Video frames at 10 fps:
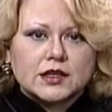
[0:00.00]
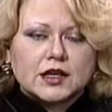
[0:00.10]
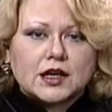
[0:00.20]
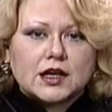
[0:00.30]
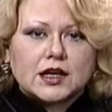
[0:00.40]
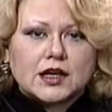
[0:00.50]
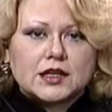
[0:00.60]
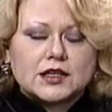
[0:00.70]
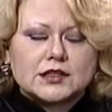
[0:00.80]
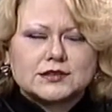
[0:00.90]
Uh,
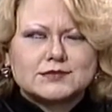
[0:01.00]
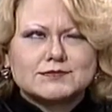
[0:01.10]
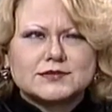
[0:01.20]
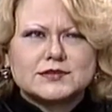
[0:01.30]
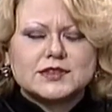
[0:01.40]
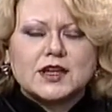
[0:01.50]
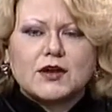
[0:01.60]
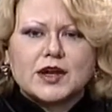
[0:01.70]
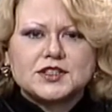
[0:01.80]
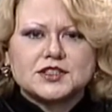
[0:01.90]
n no,
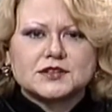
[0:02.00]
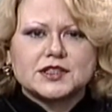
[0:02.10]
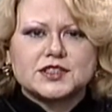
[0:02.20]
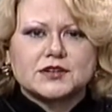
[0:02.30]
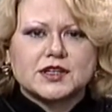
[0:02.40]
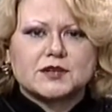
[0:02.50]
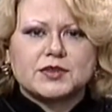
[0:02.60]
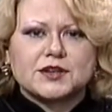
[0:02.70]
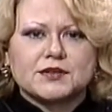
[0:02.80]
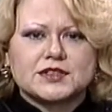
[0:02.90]
I generally don't get a
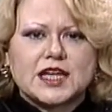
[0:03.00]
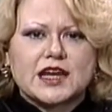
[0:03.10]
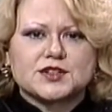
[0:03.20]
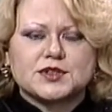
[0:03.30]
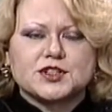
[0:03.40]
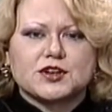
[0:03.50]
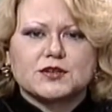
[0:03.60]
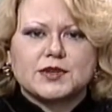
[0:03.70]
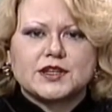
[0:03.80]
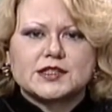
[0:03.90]
big re tax return
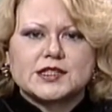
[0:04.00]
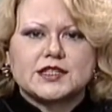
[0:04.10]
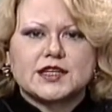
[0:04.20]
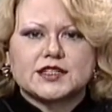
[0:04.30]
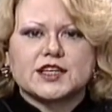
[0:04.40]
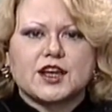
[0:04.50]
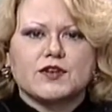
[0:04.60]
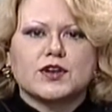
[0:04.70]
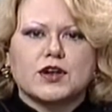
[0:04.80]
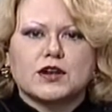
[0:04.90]
because he takes care of
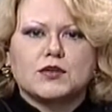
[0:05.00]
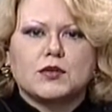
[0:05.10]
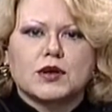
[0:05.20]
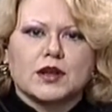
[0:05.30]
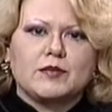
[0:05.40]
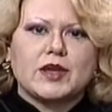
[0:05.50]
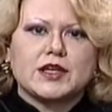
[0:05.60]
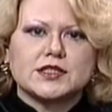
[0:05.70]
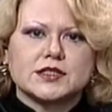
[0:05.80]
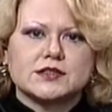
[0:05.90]
it on a quarterly
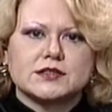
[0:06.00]
basis.